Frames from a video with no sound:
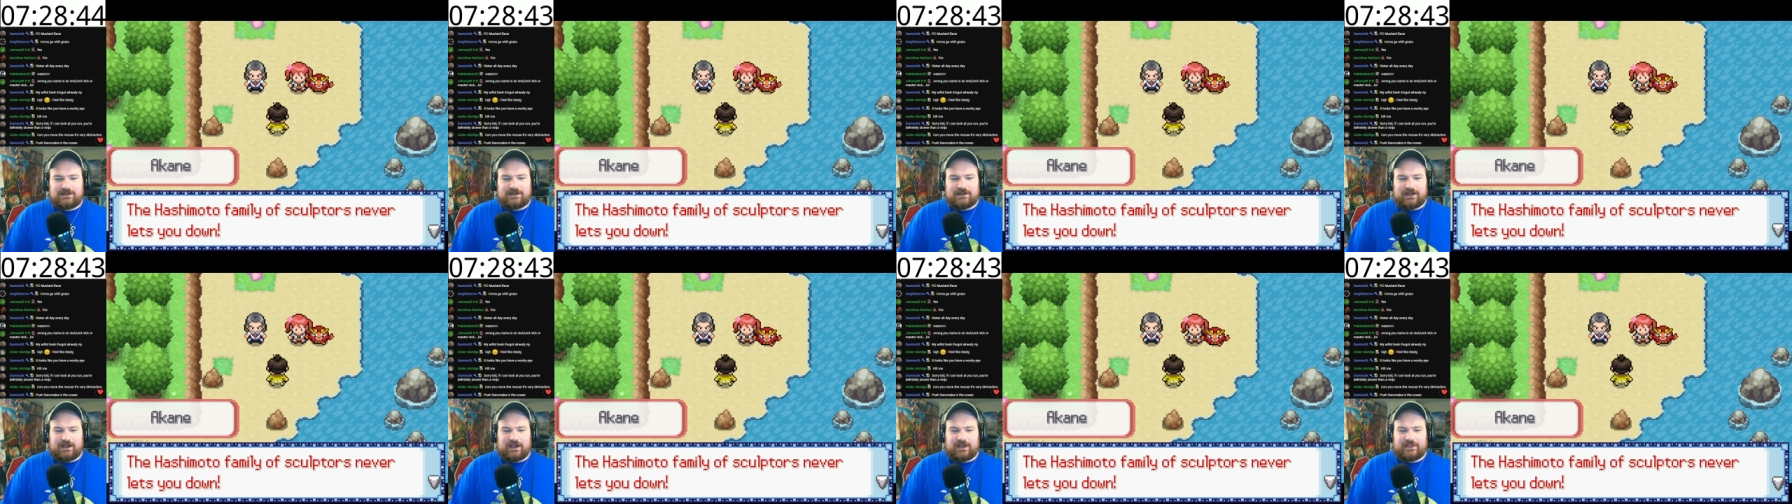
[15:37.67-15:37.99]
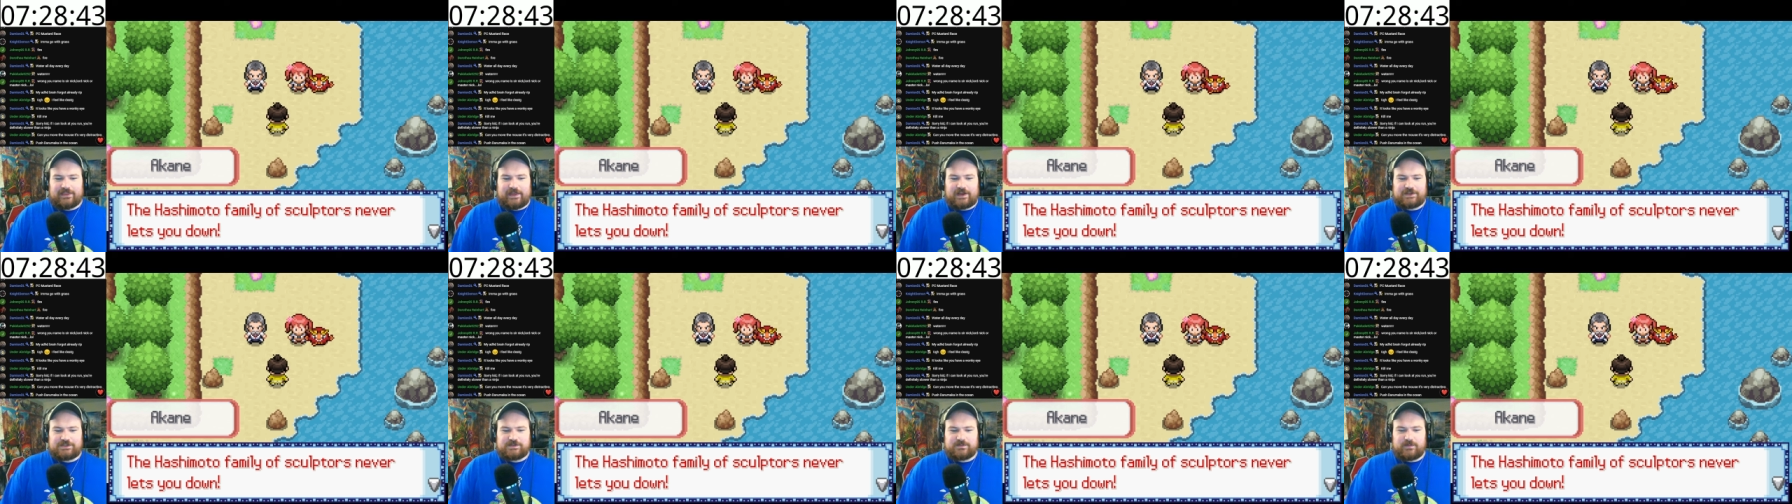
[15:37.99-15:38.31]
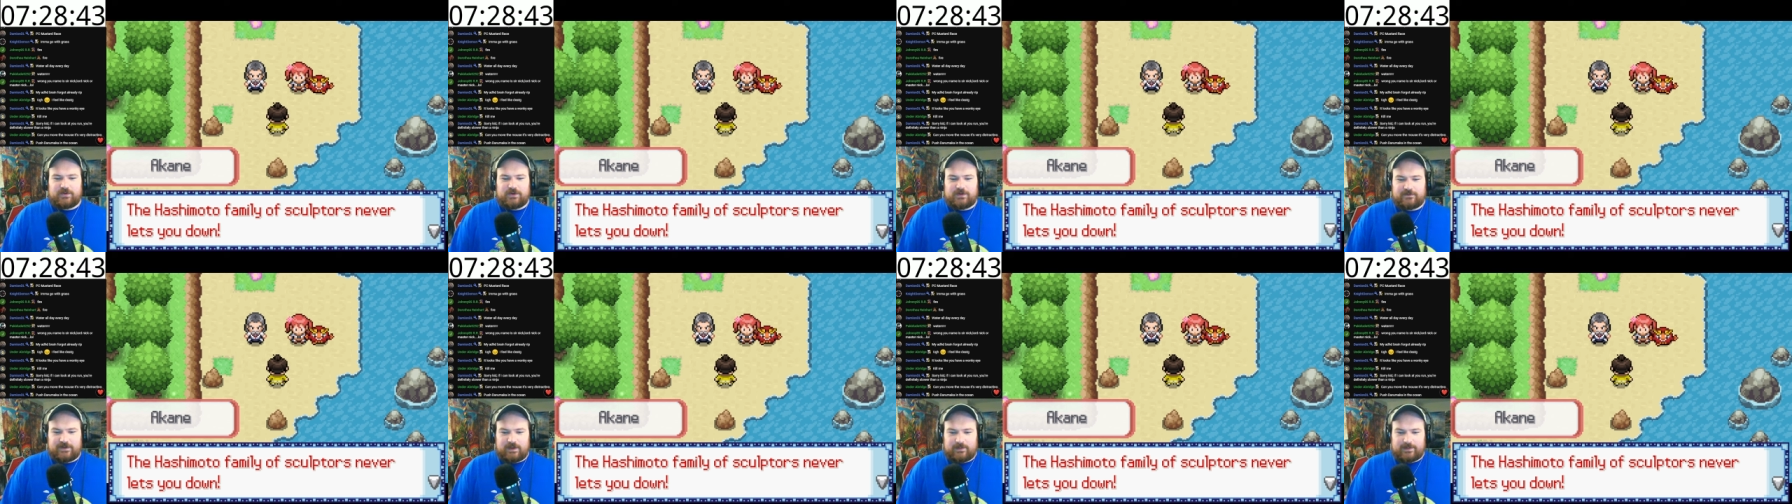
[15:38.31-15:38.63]
The
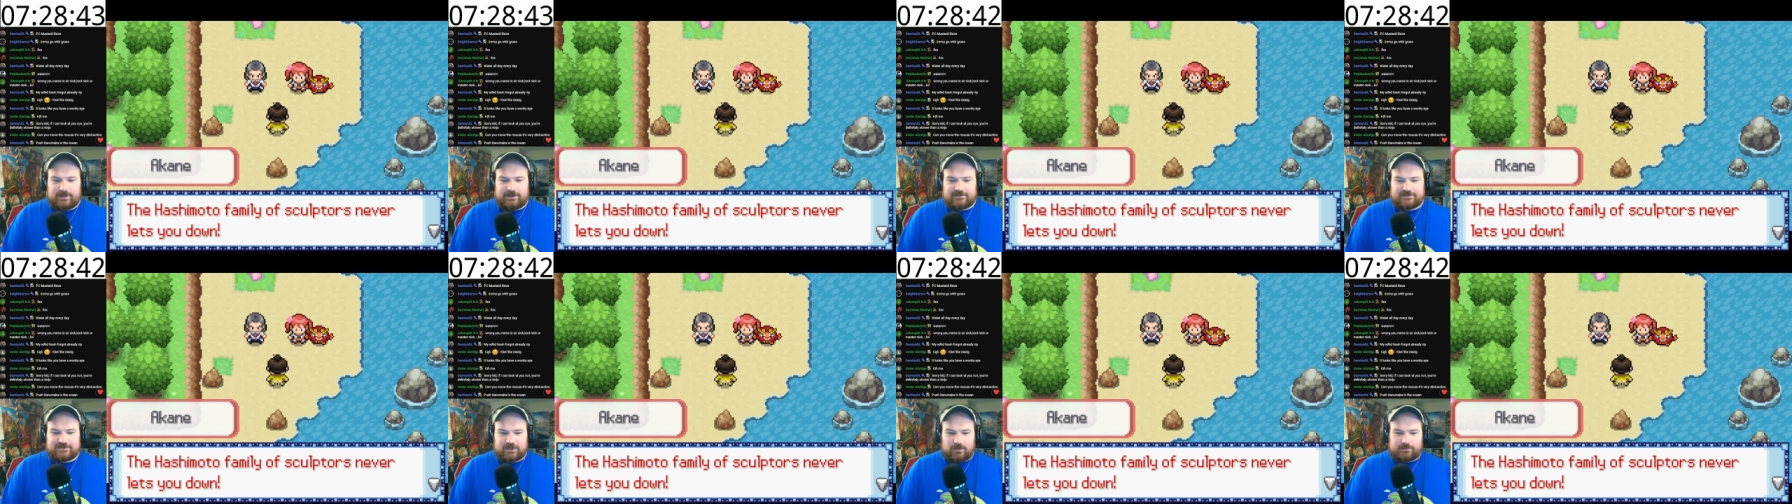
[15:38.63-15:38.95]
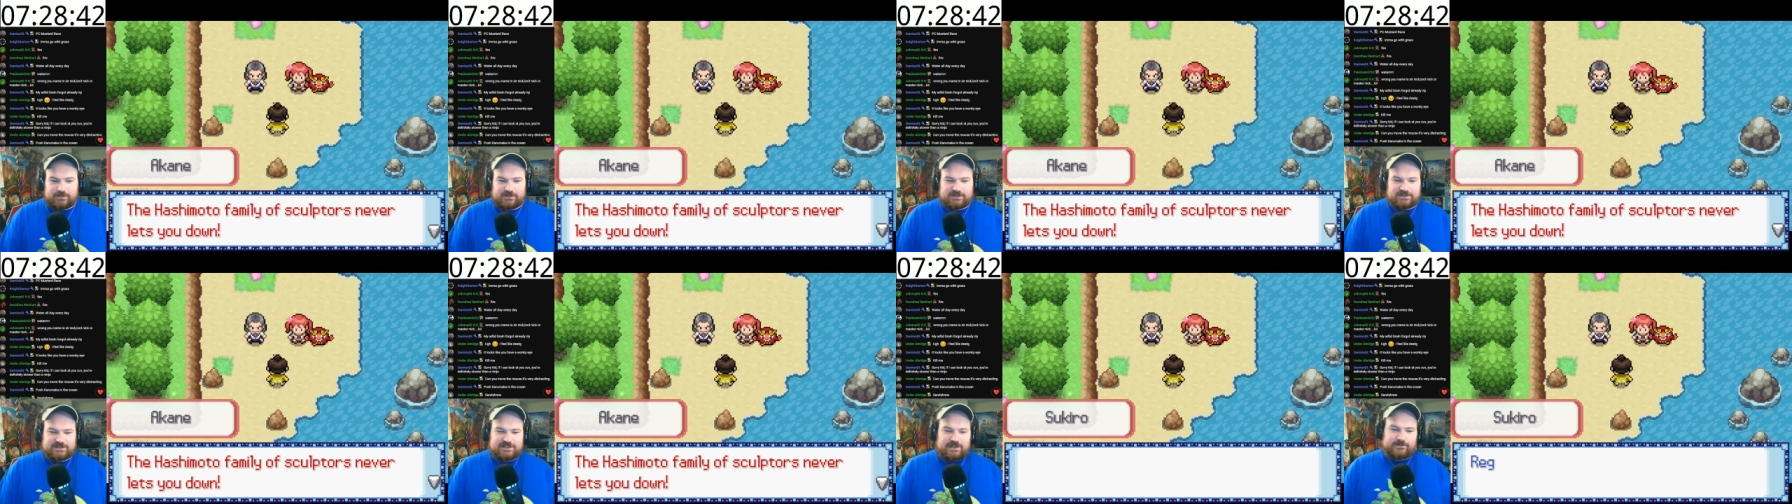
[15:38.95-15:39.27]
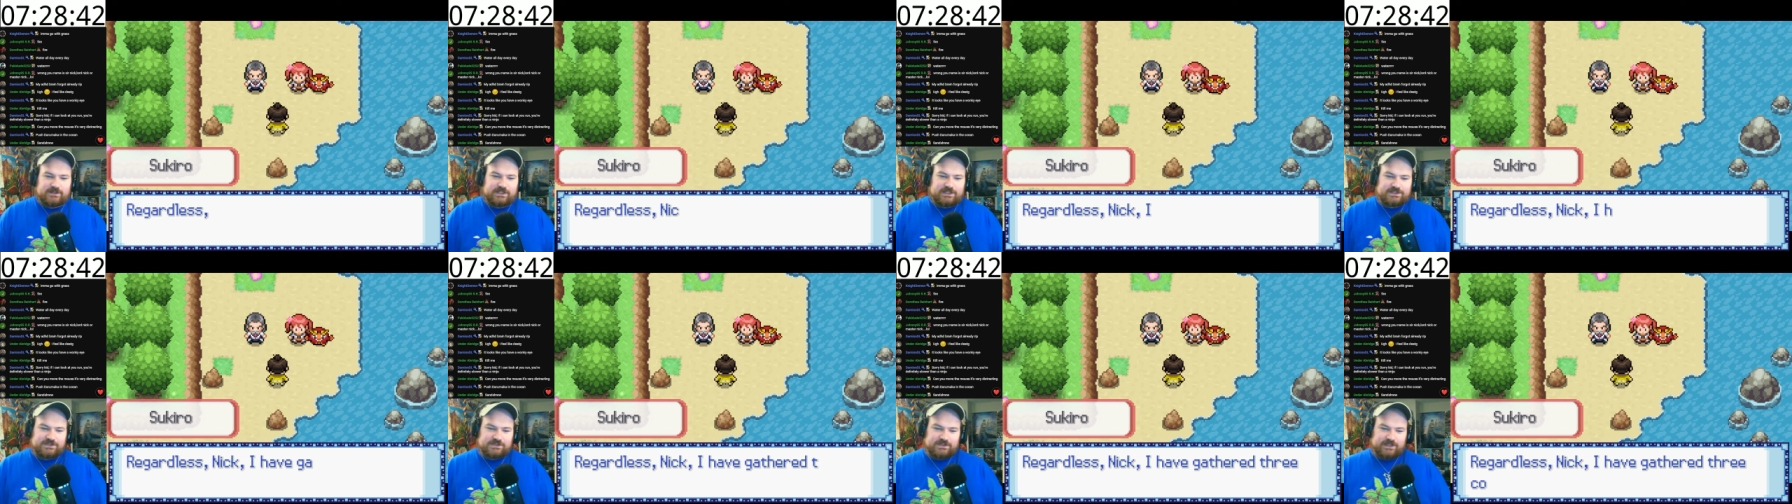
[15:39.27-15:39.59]
Hashimoto family of sculptors
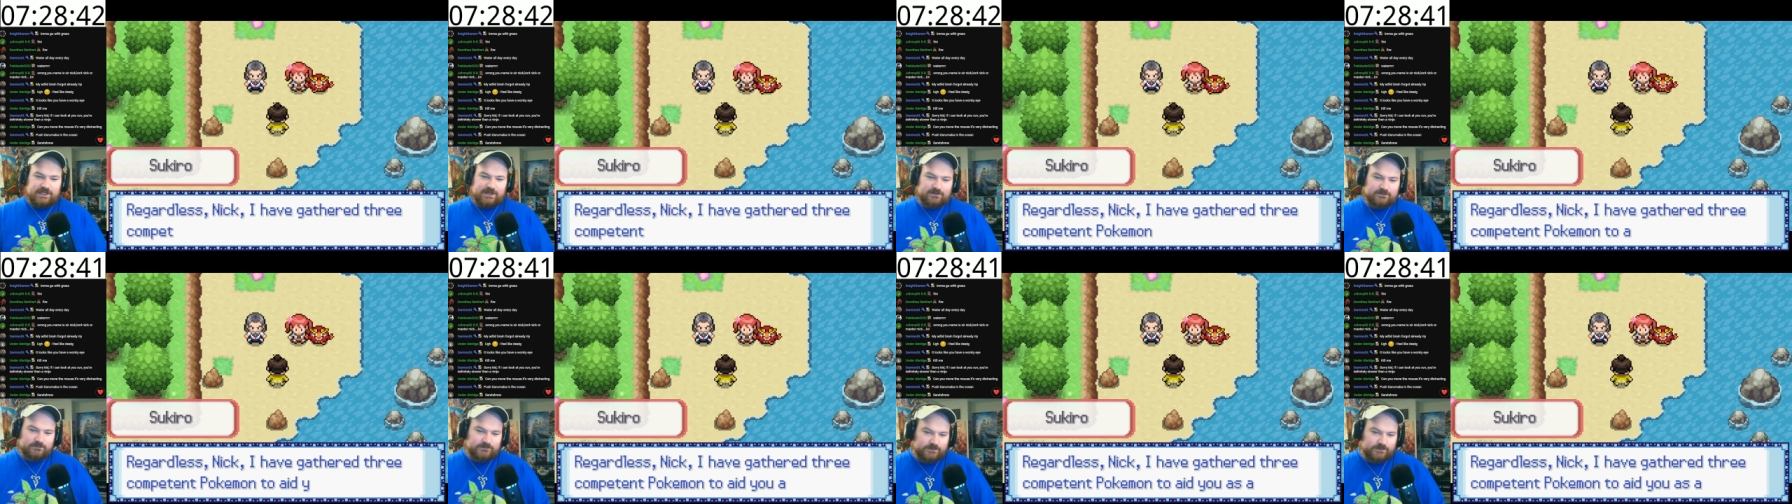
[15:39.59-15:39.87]
never lets you down.